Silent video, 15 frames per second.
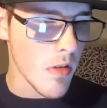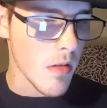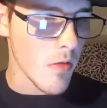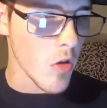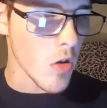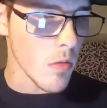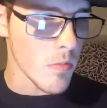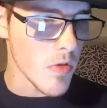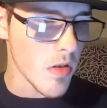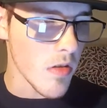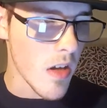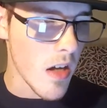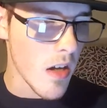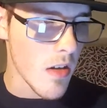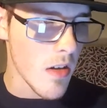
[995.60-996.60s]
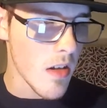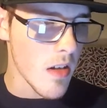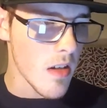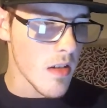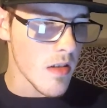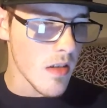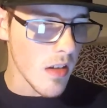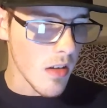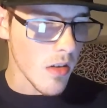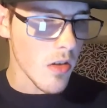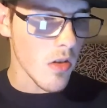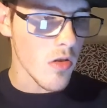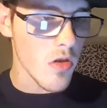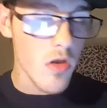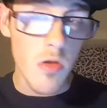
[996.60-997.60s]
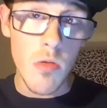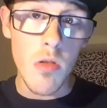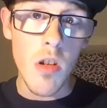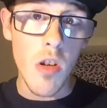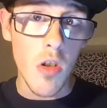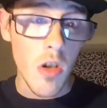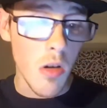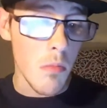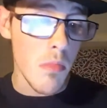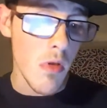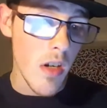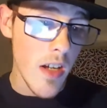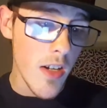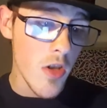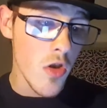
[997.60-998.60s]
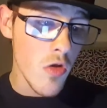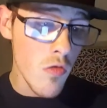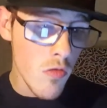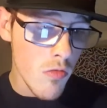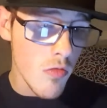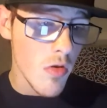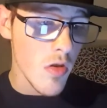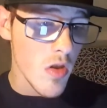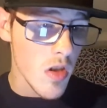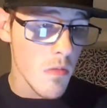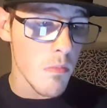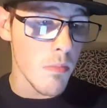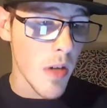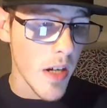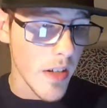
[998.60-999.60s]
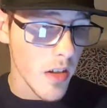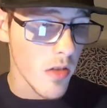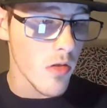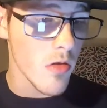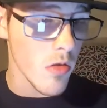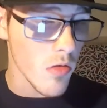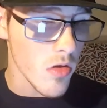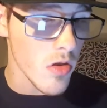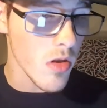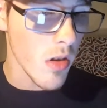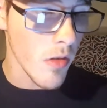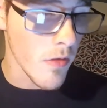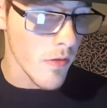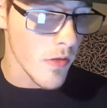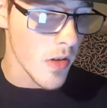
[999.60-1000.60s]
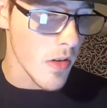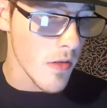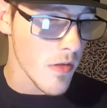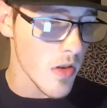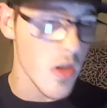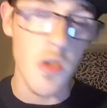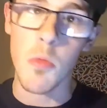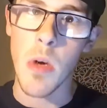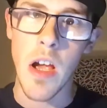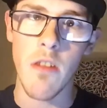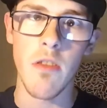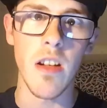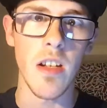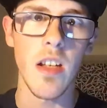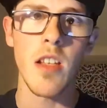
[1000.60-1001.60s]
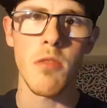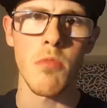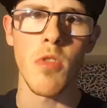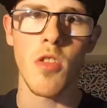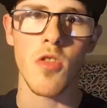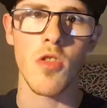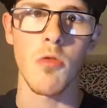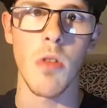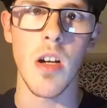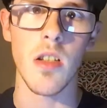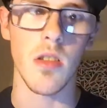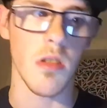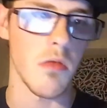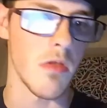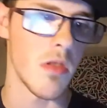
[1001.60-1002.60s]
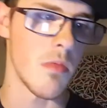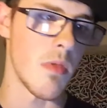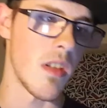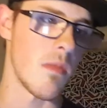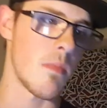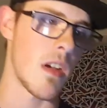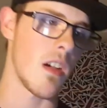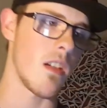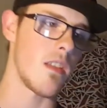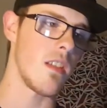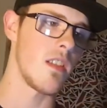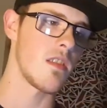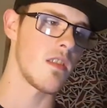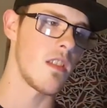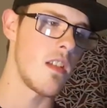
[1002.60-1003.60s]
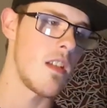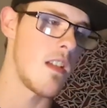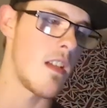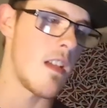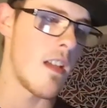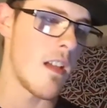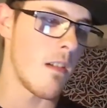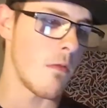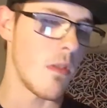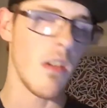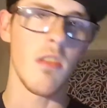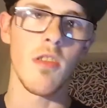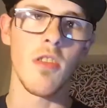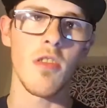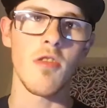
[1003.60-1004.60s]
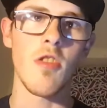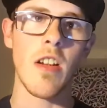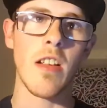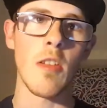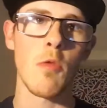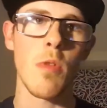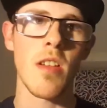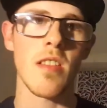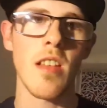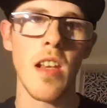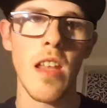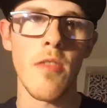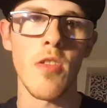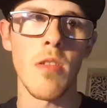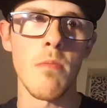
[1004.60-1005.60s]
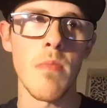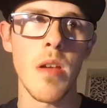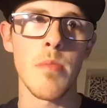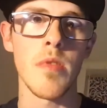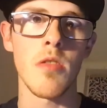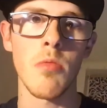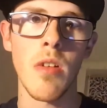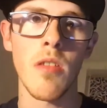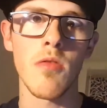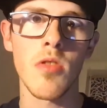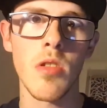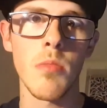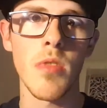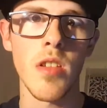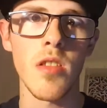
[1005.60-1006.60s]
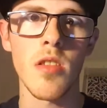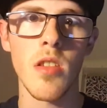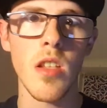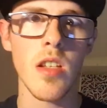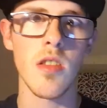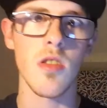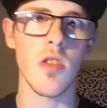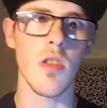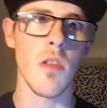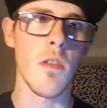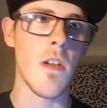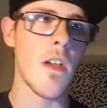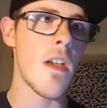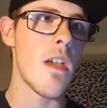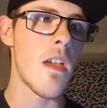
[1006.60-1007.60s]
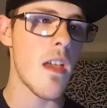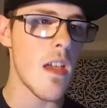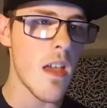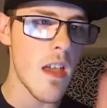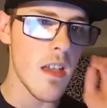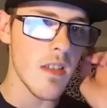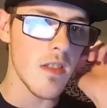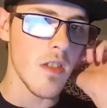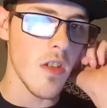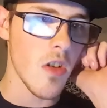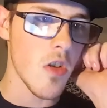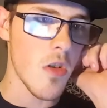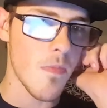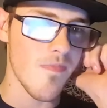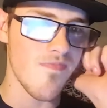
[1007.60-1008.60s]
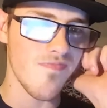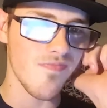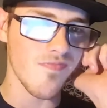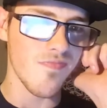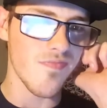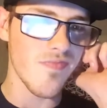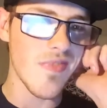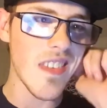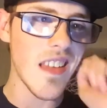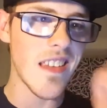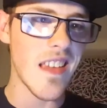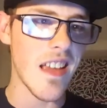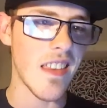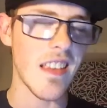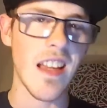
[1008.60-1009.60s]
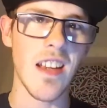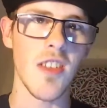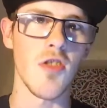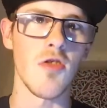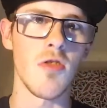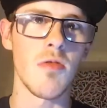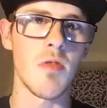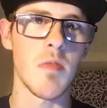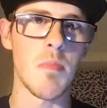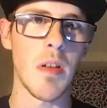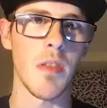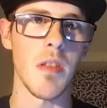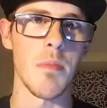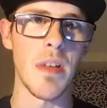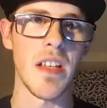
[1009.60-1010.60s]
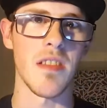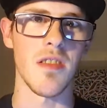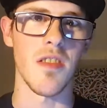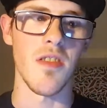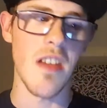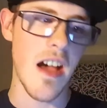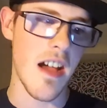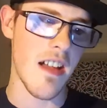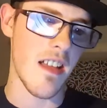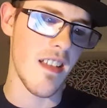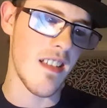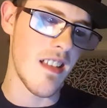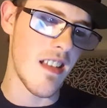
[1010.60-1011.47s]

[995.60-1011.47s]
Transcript: Where have we got up to there? Silicon Studio Corporation, Spike Chunsoft, Square Enix. We know Square's going to be a part of this. We all know Dragon Quest 11 and maybe 12's coming into this. So, yeah, they kind of spilled the beans on that.